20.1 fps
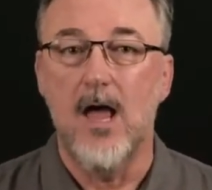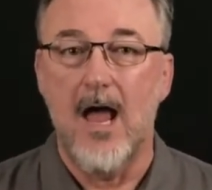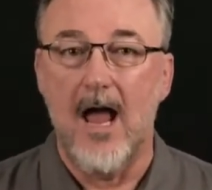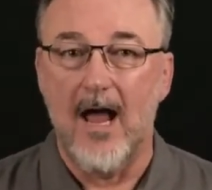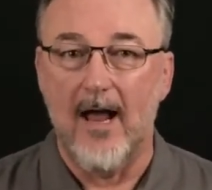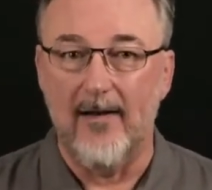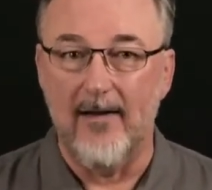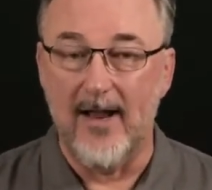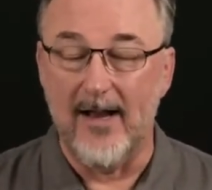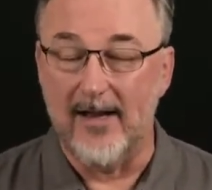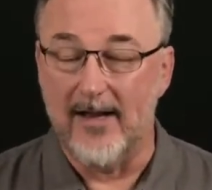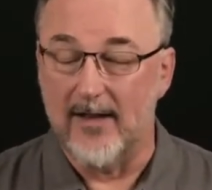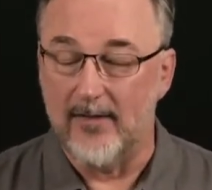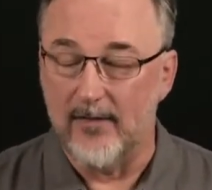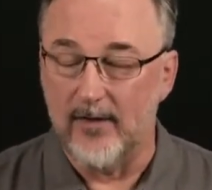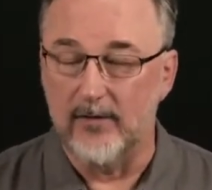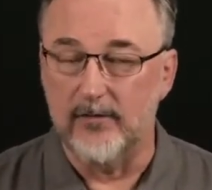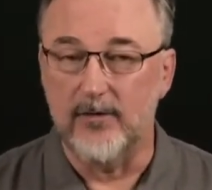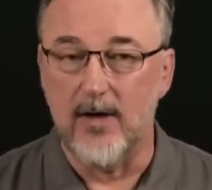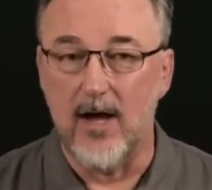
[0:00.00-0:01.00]
And then in
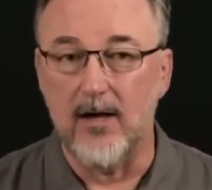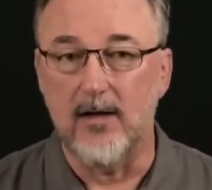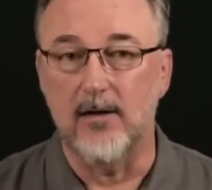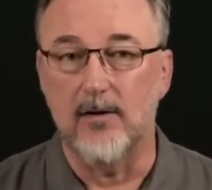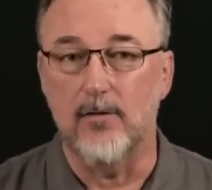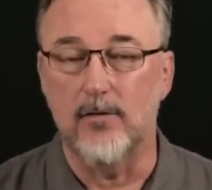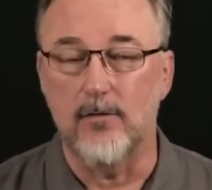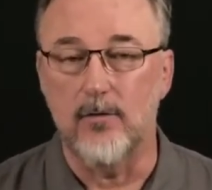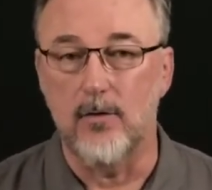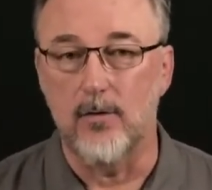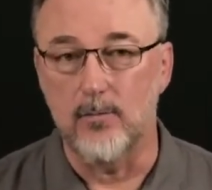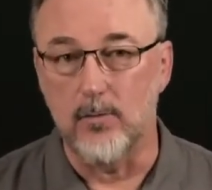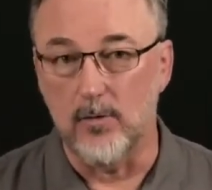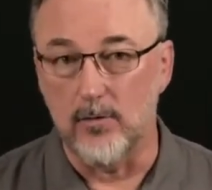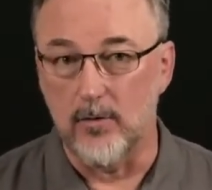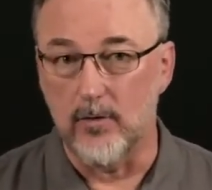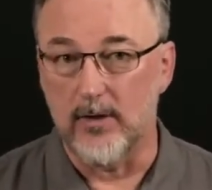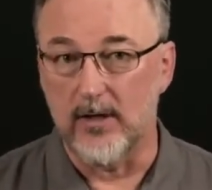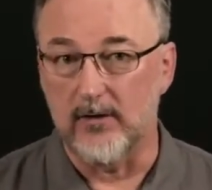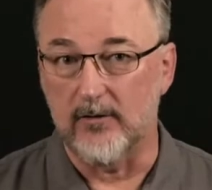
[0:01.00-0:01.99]
the second and third, we'll
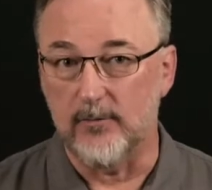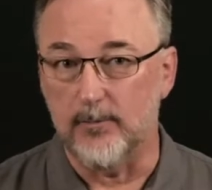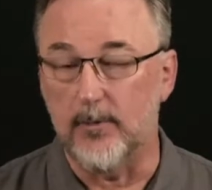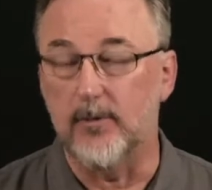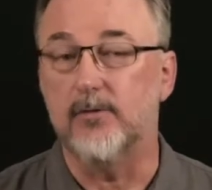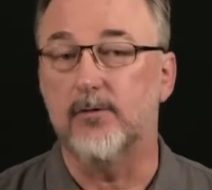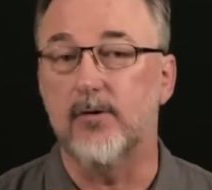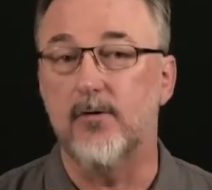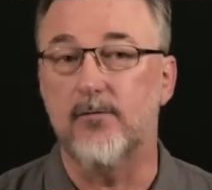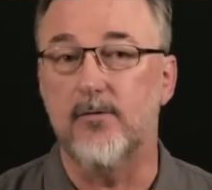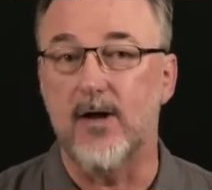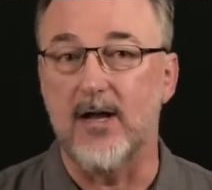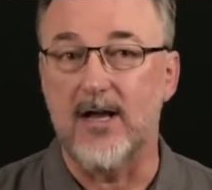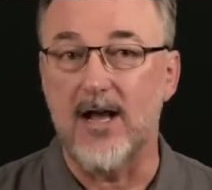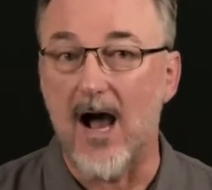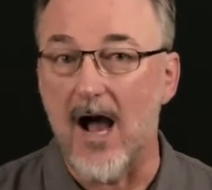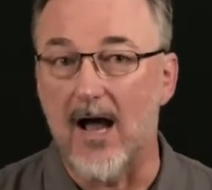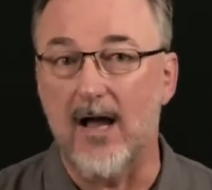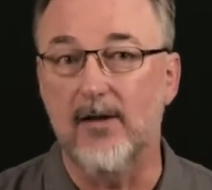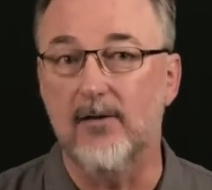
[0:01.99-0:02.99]
look at specific
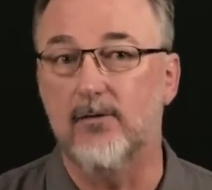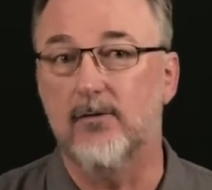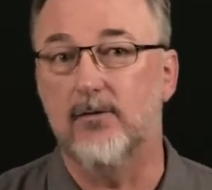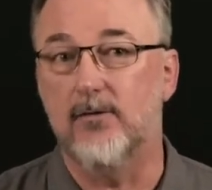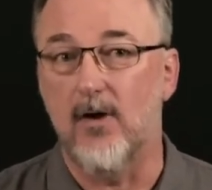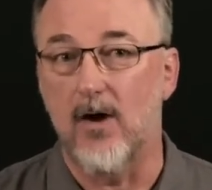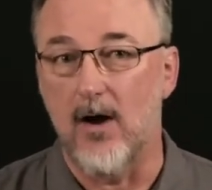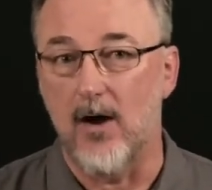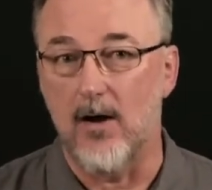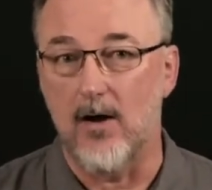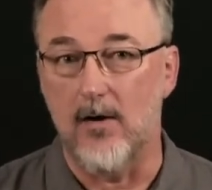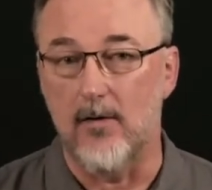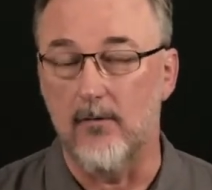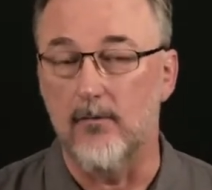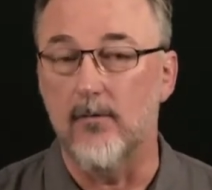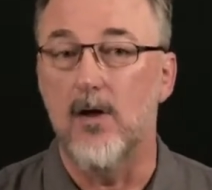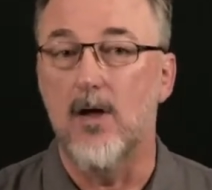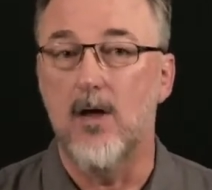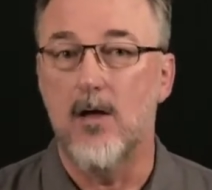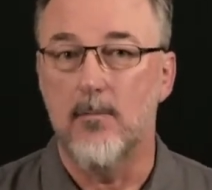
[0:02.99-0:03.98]
kinds of
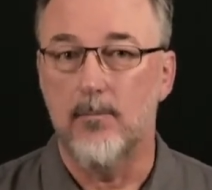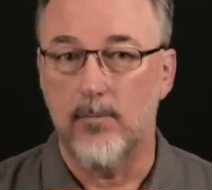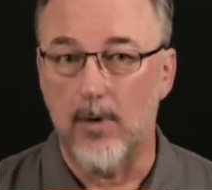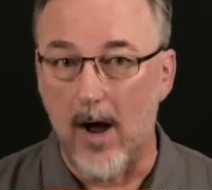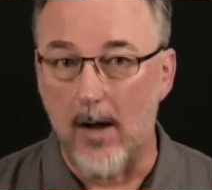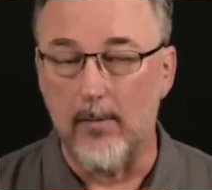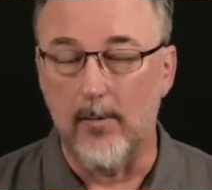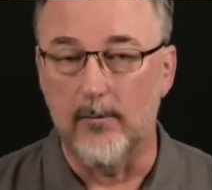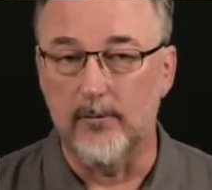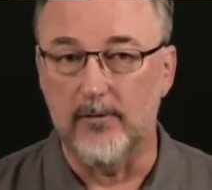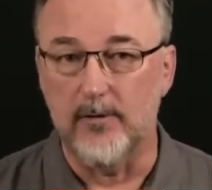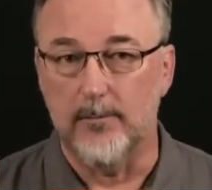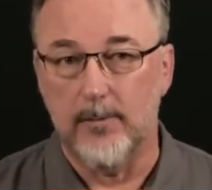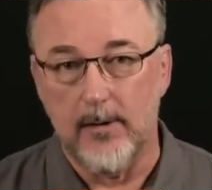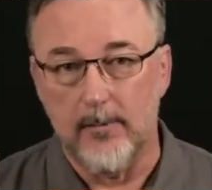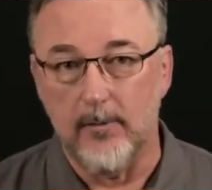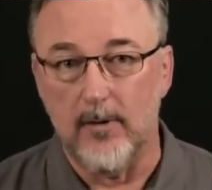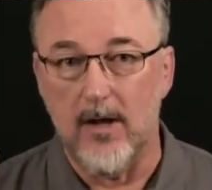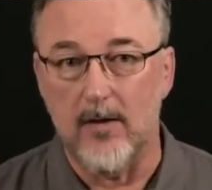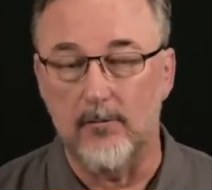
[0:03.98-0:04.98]
problems that
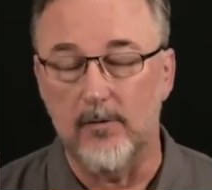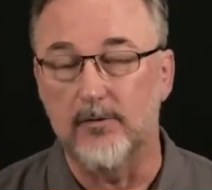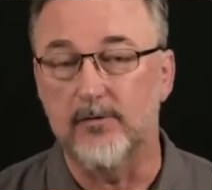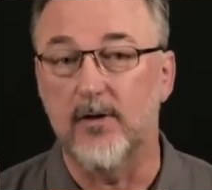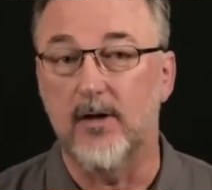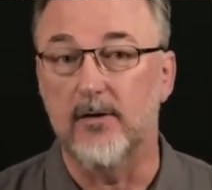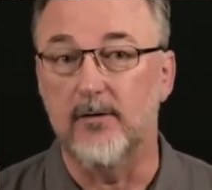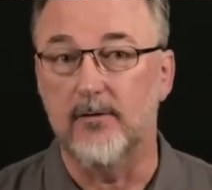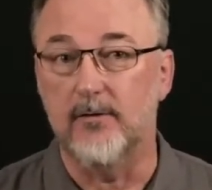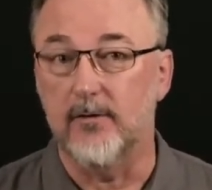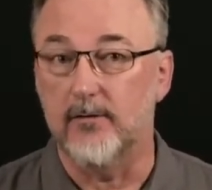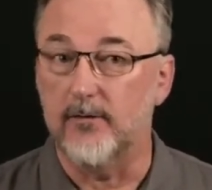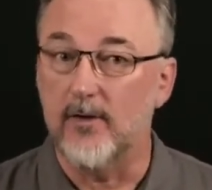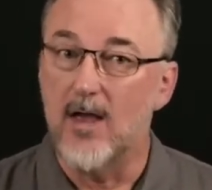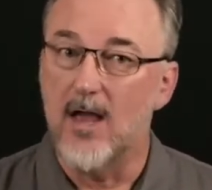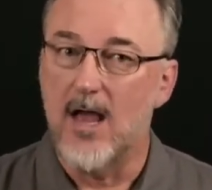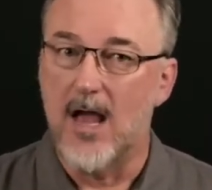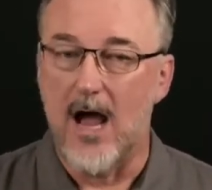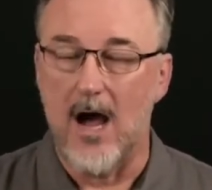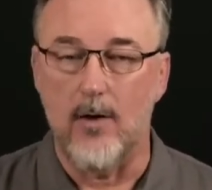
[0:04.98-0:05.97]
people have with sentences,
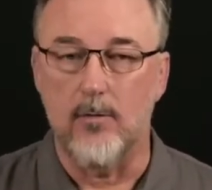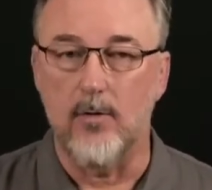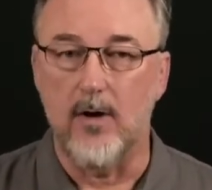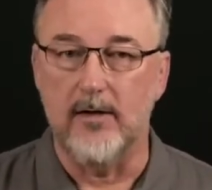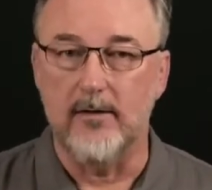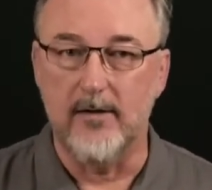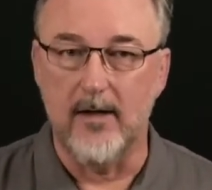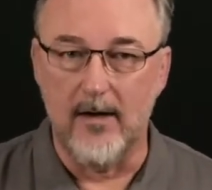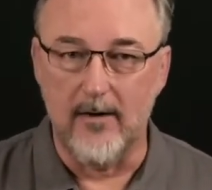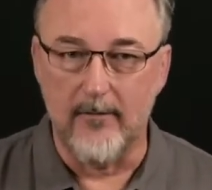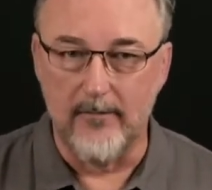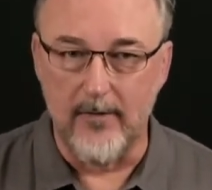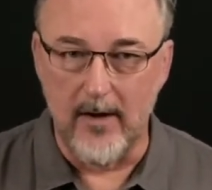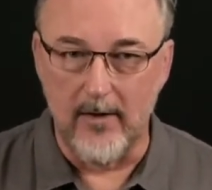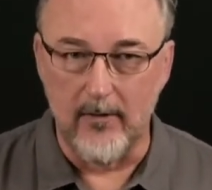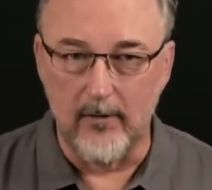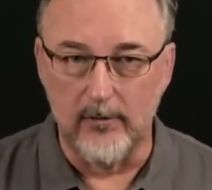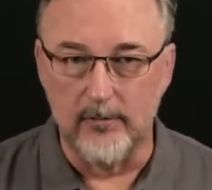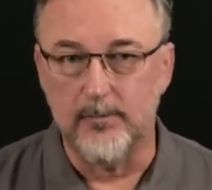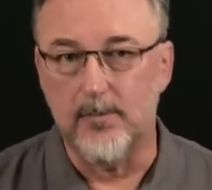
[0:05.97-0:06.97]
how to identify
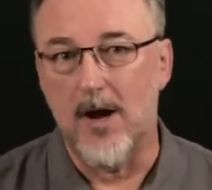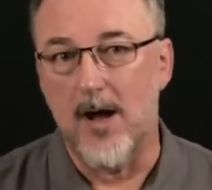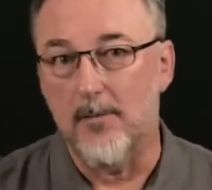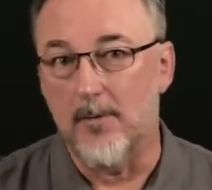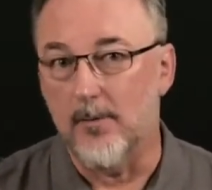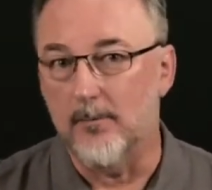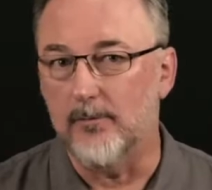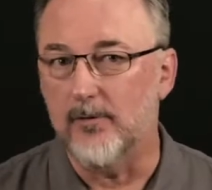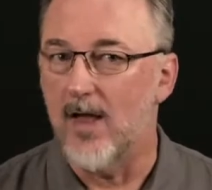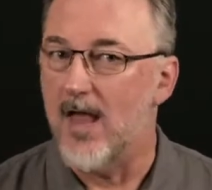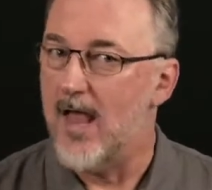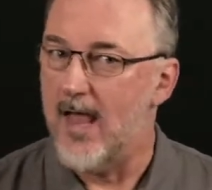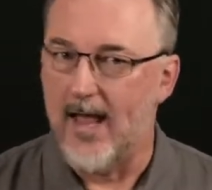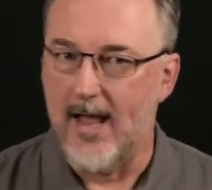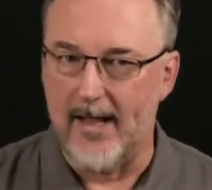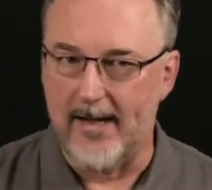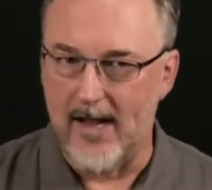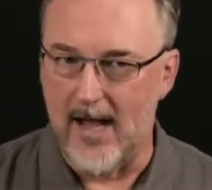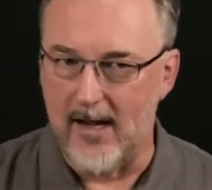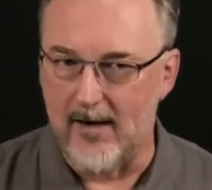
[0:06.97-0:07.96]
those problems,
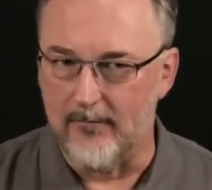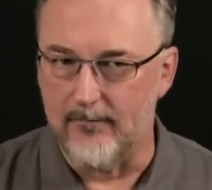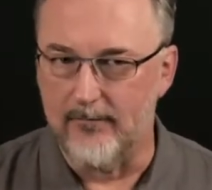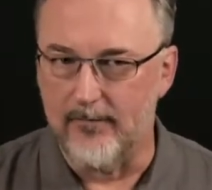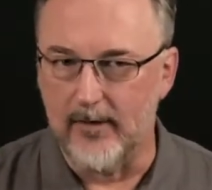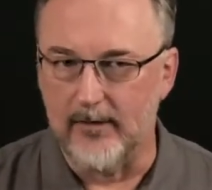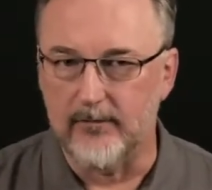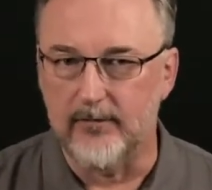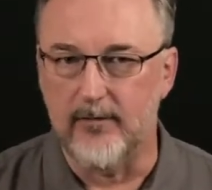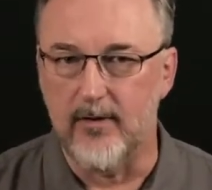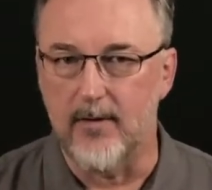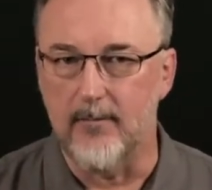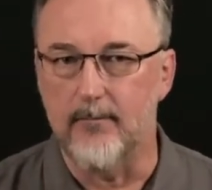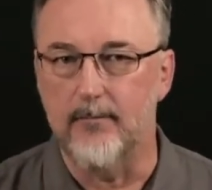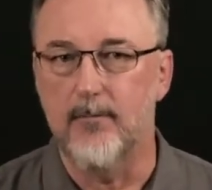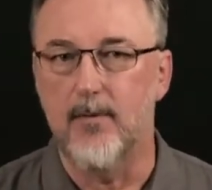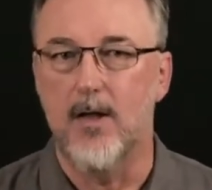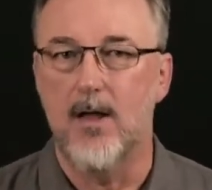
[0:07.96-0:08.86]
and how to fix them.